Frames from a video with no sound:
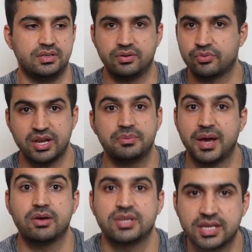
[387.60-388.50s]
Red
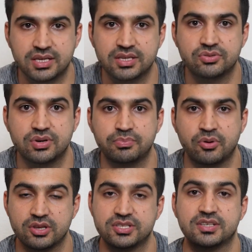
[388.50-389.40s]
Biotech-Industry
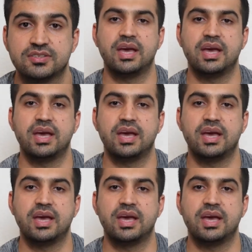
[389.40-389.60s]
projects.